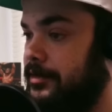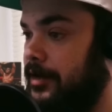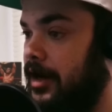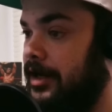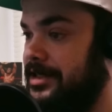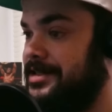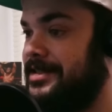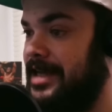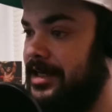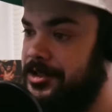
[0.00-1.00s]
on his
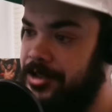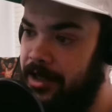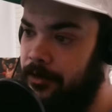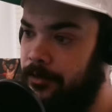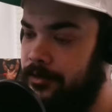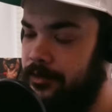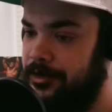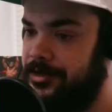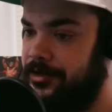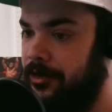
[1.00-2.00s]
second channel,
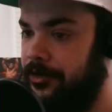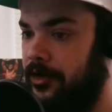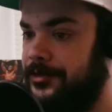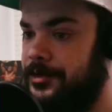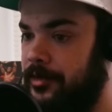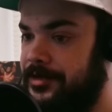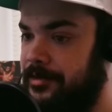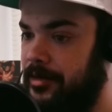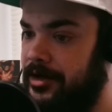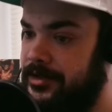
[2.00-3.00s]
which is called also Rusty
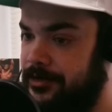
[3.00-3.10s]
Buckets.